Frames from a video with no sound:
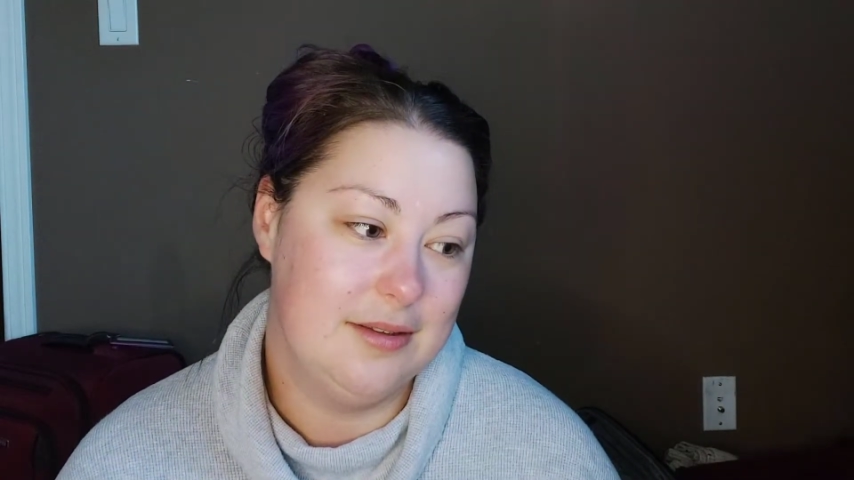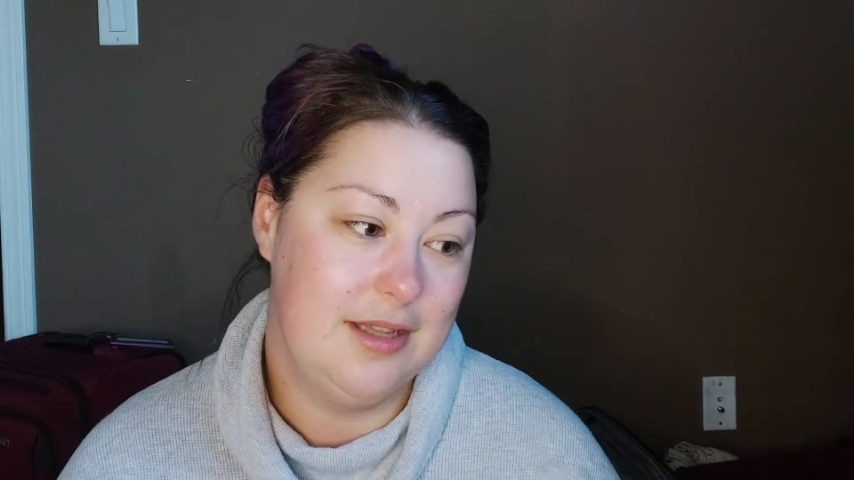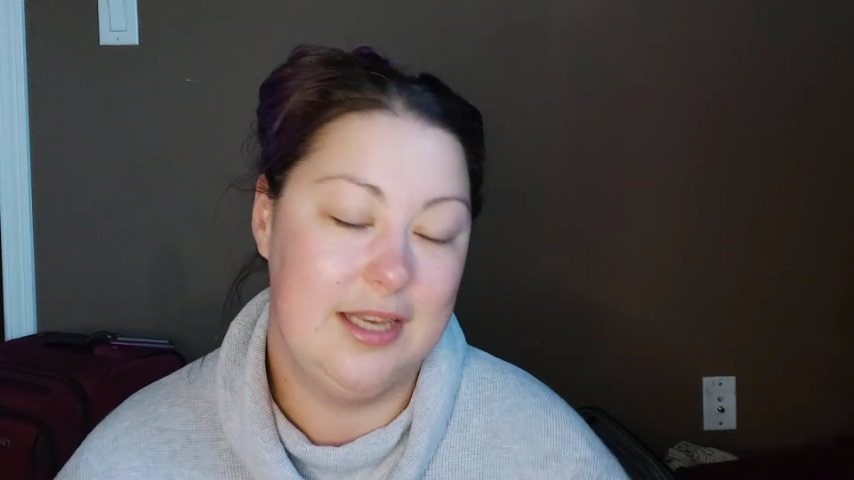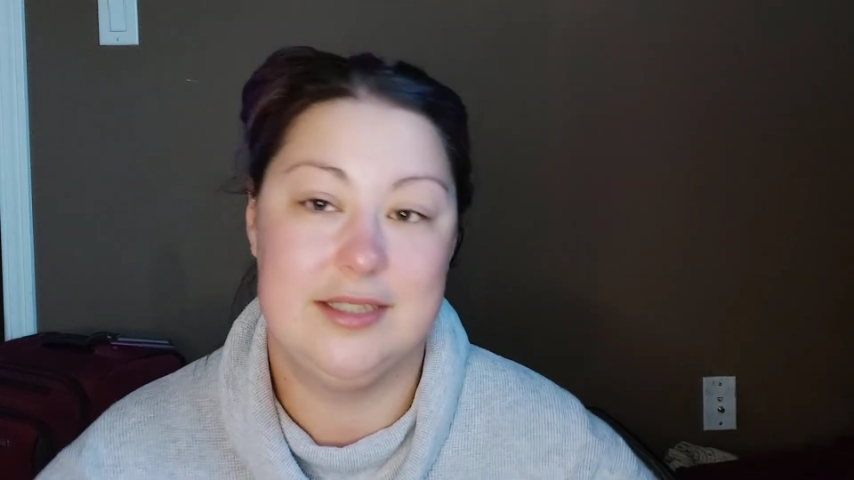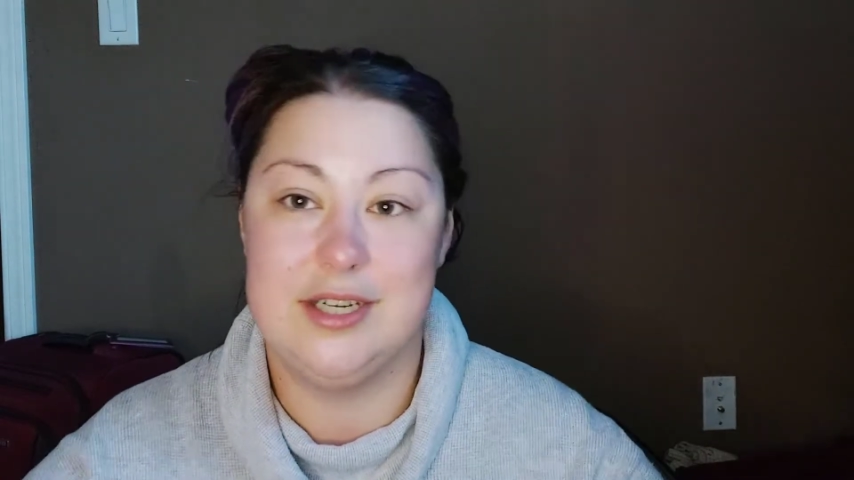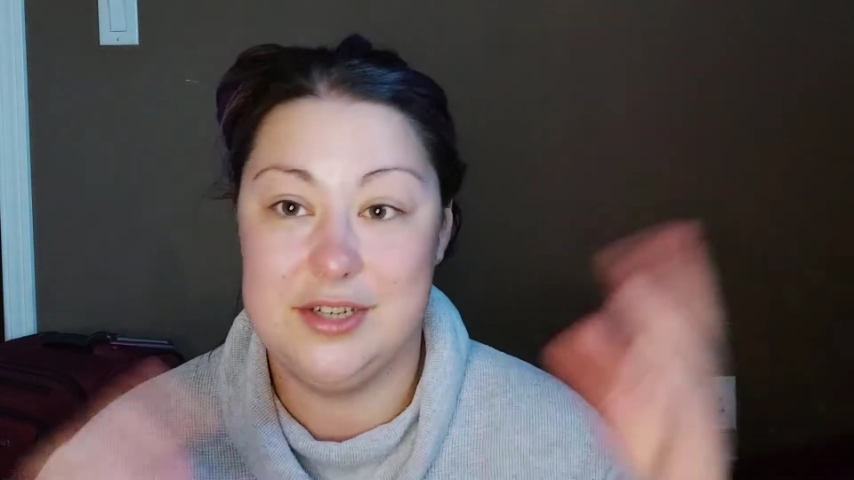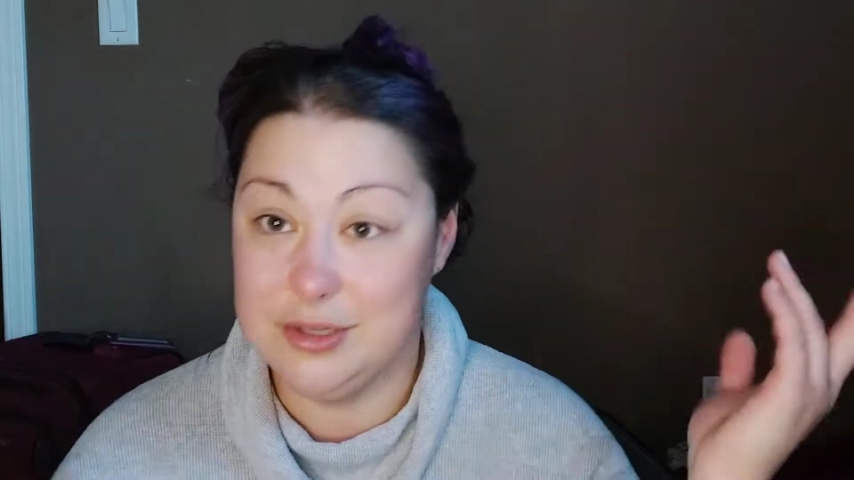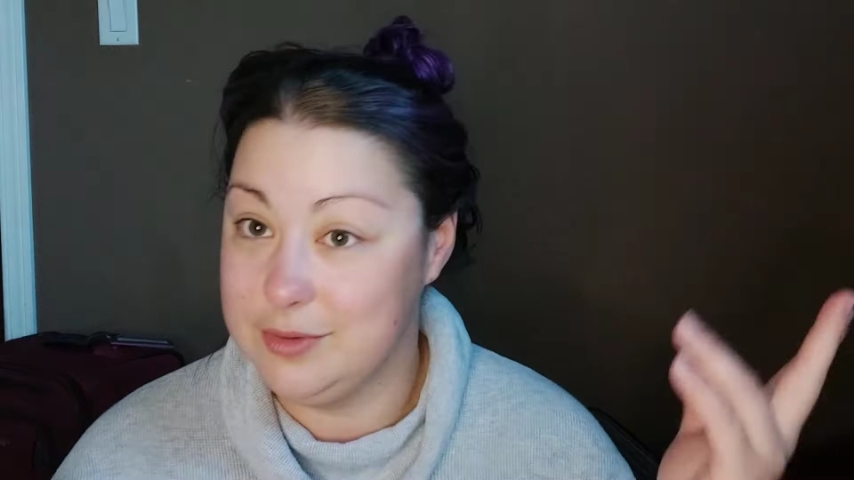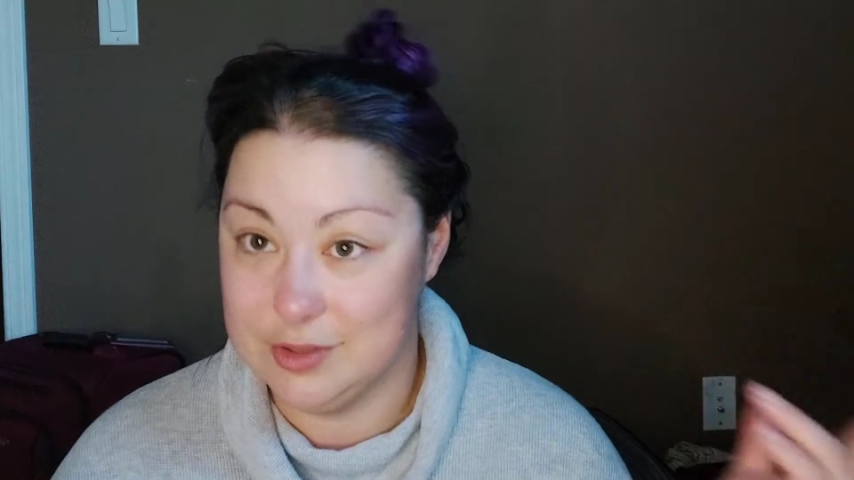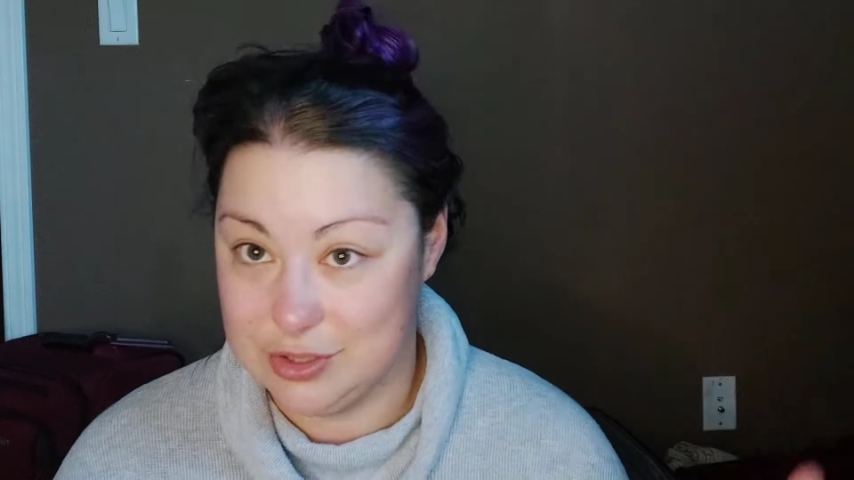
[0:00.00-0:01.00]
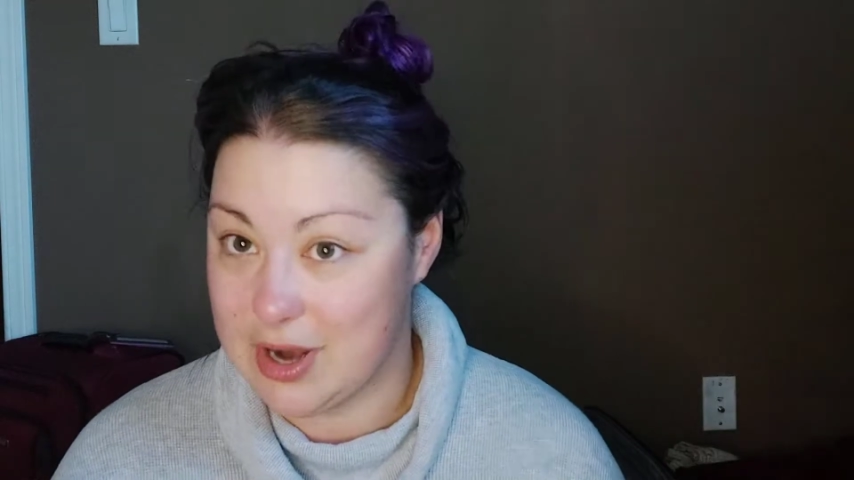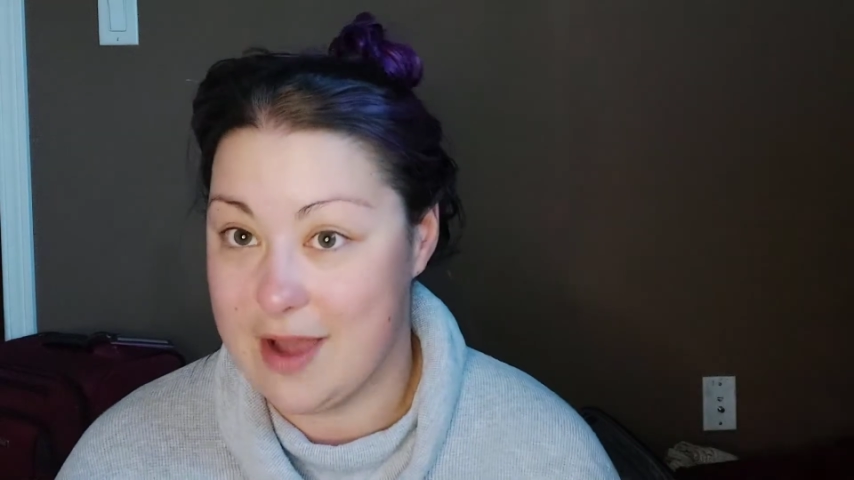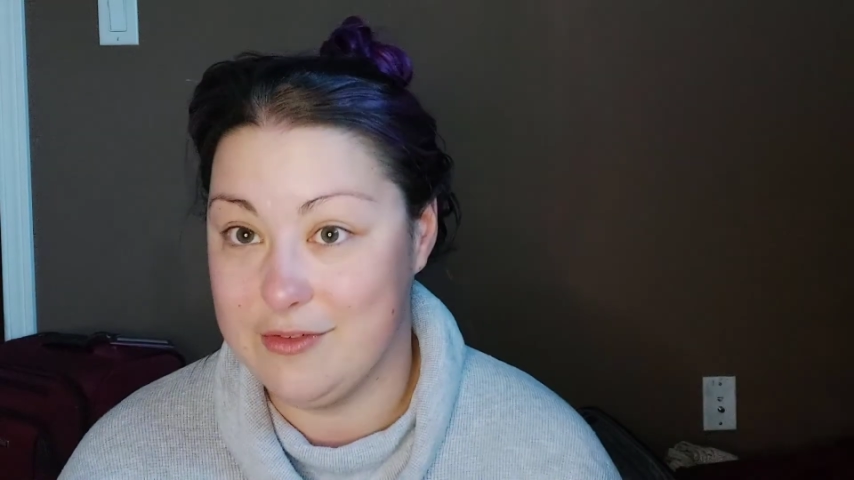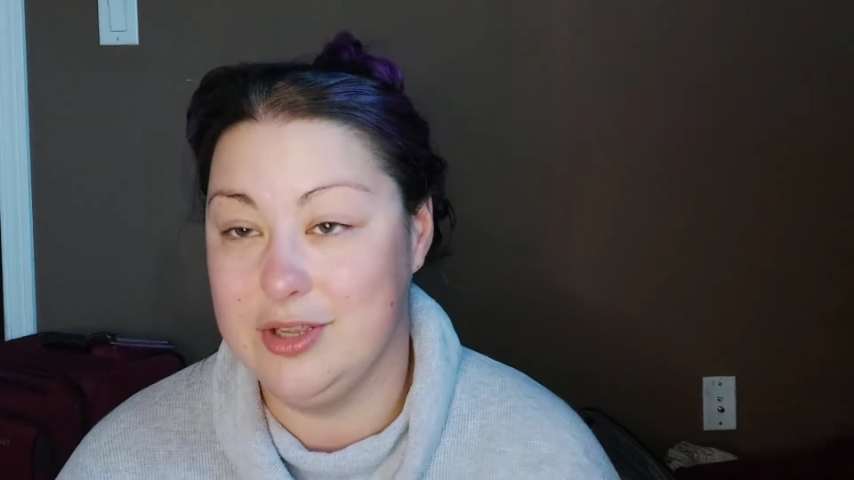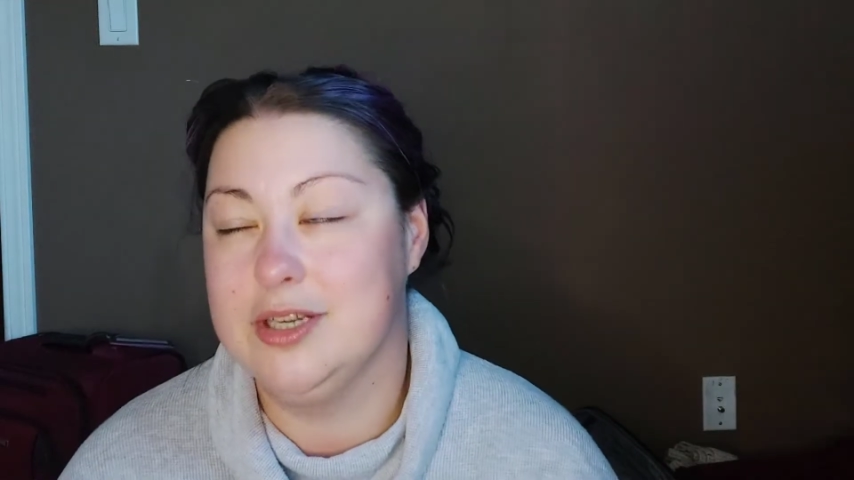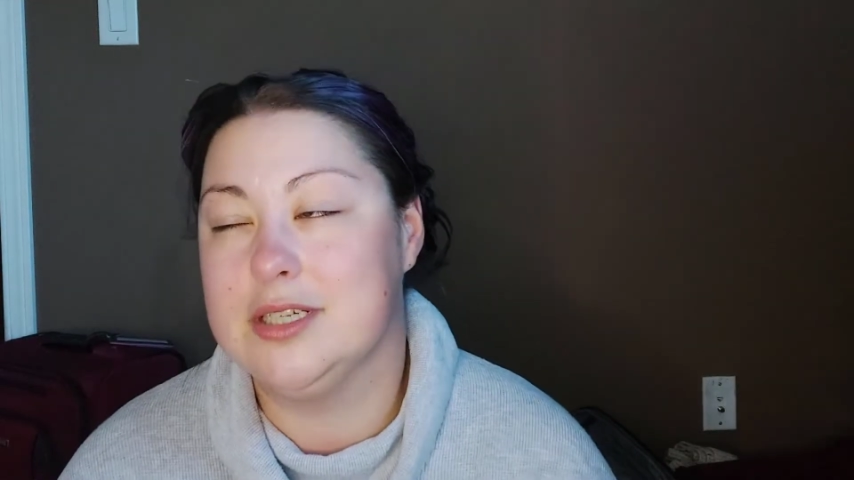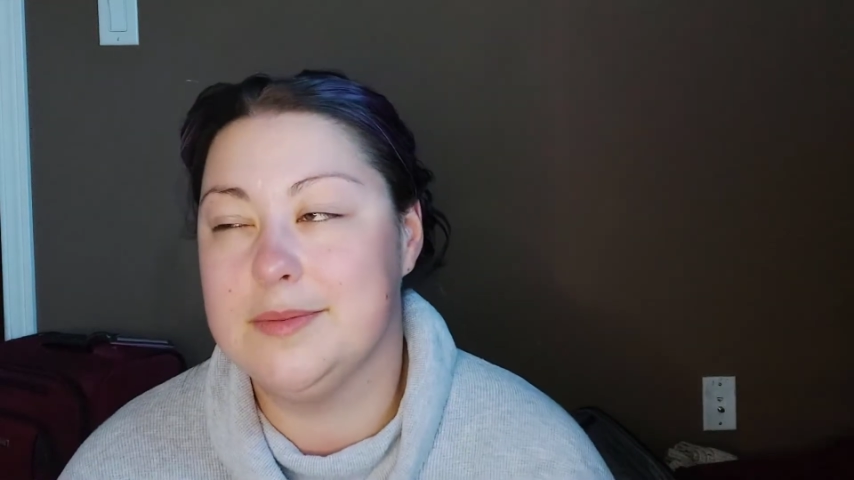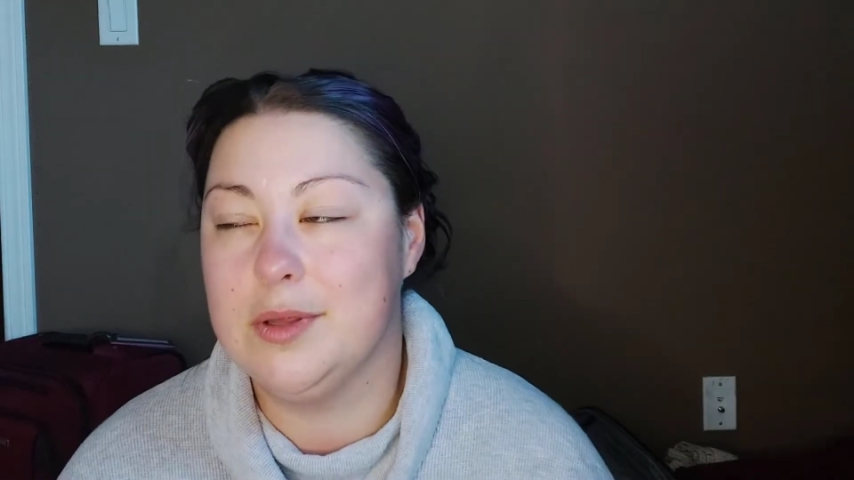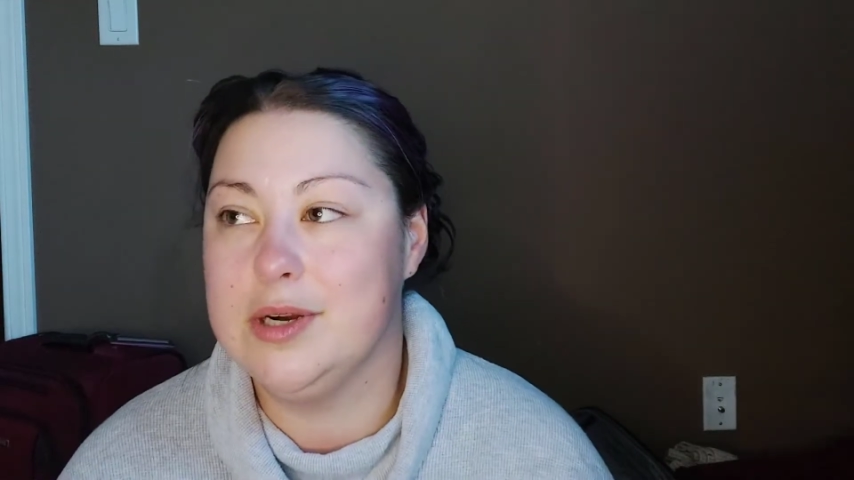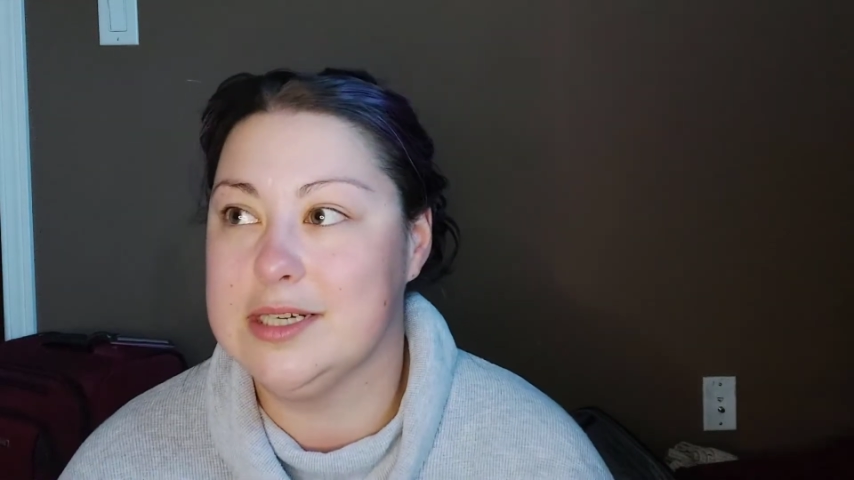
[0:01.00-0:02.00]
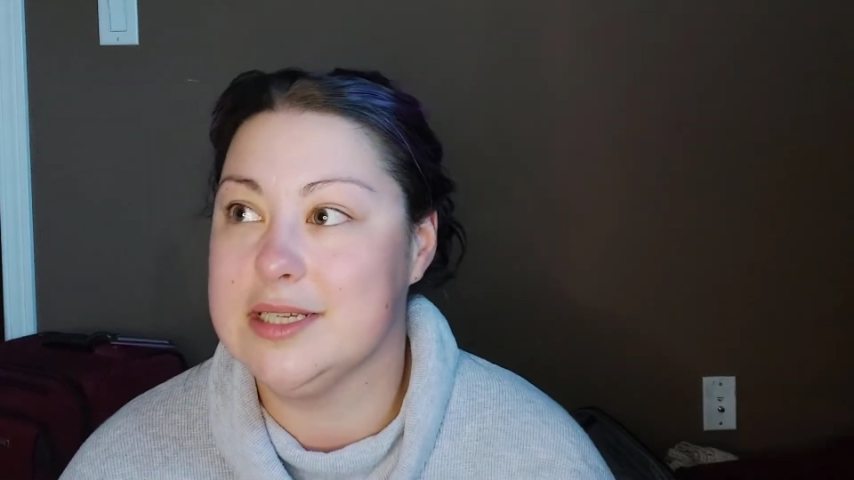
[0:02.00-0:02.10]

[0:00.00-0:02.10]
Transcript: things to do and travel and explore,